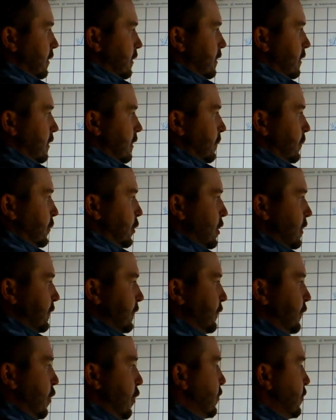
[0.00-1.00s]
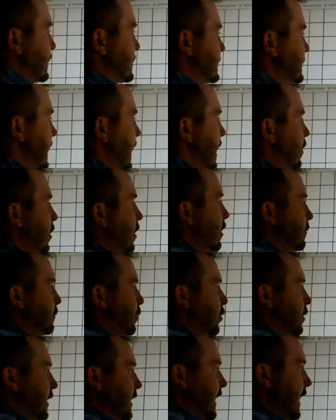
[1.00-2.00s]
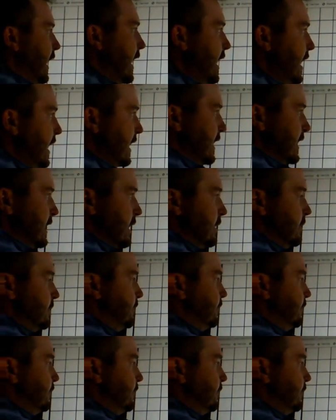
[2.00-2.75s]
I'm going to focus now on point A.